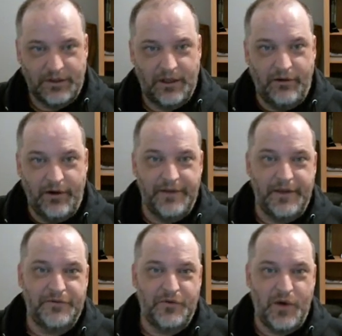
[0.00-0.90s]
All right,
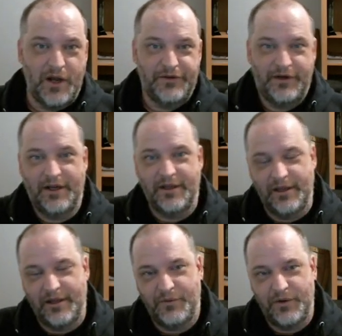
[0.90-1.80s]
thanks for watching.
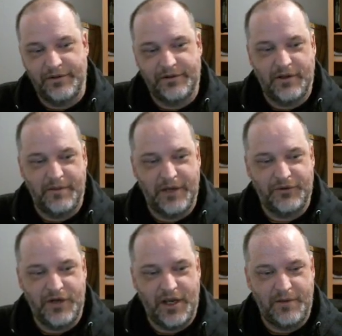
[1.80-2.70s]
That was
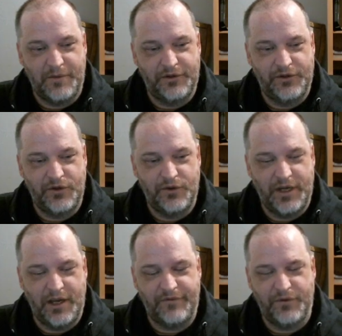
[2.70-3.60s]
Clubhouse chat number 2.
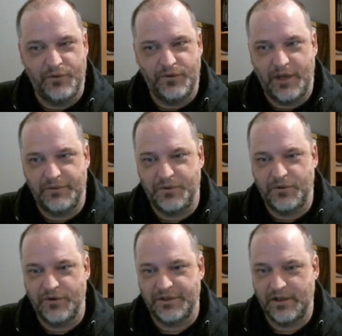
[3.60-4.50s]
Yeah, that was with
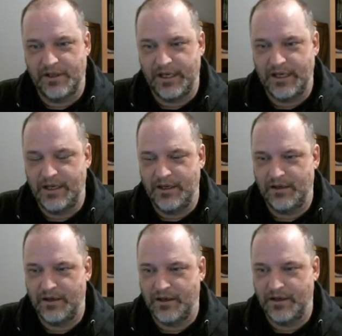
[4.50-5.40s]
Chris Kaleiki,
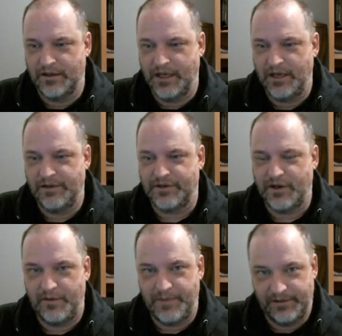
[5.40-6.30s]
Candace
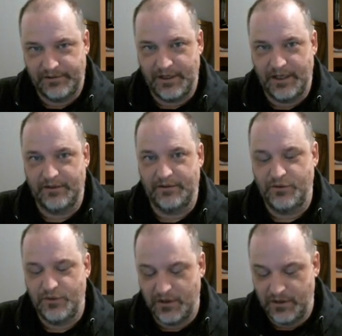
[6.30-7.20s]
Thomas, and
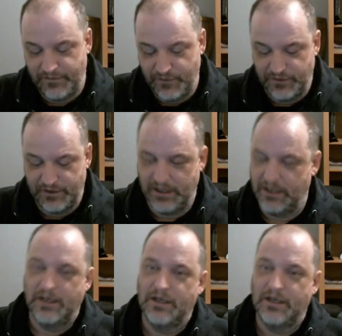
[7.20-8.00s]
Luca Fusi.